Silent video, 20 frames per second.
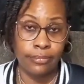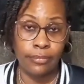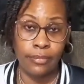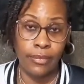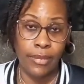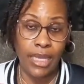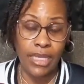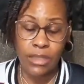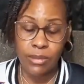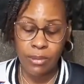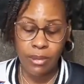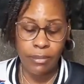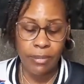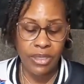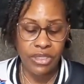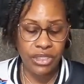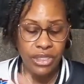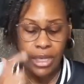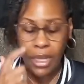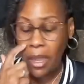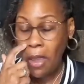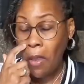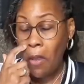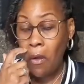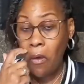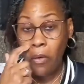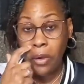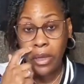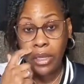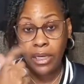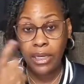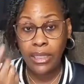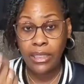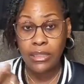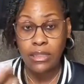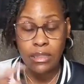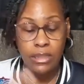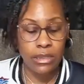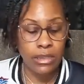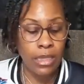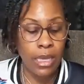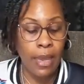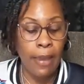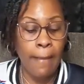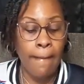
That's pretty much it. Or your lenses.